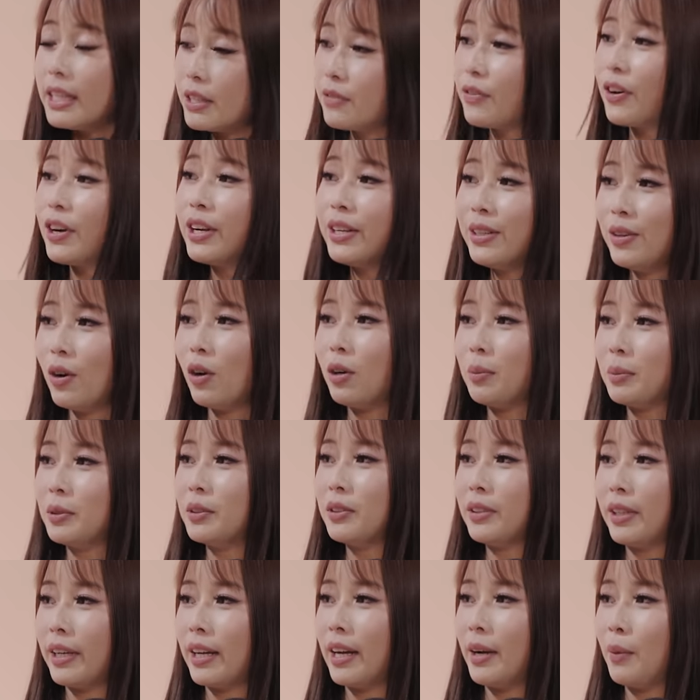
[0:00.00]
It's very
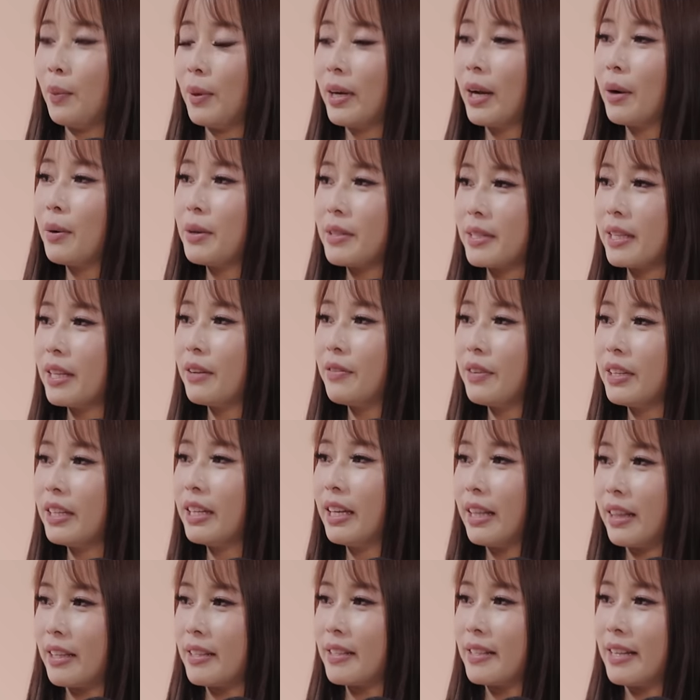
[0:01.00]
normal, yeah. When I was living
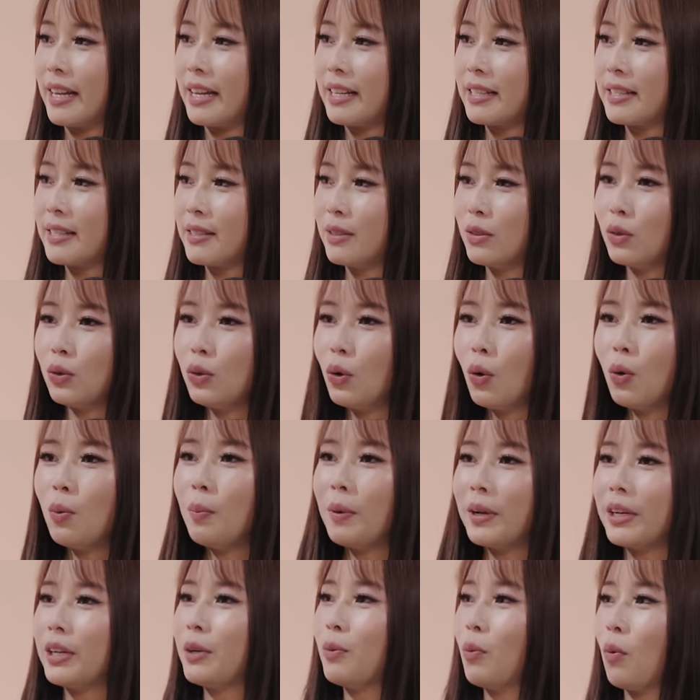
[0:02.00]
in the States,
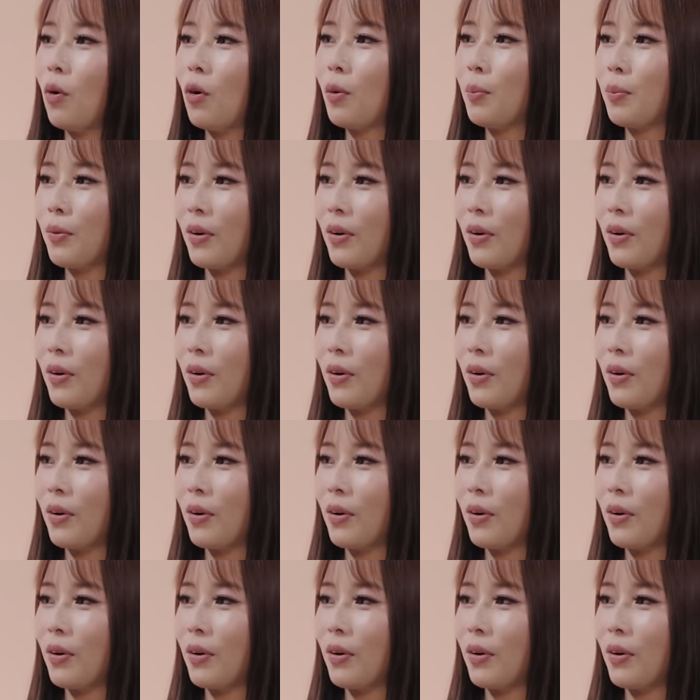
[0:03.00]
nobody wore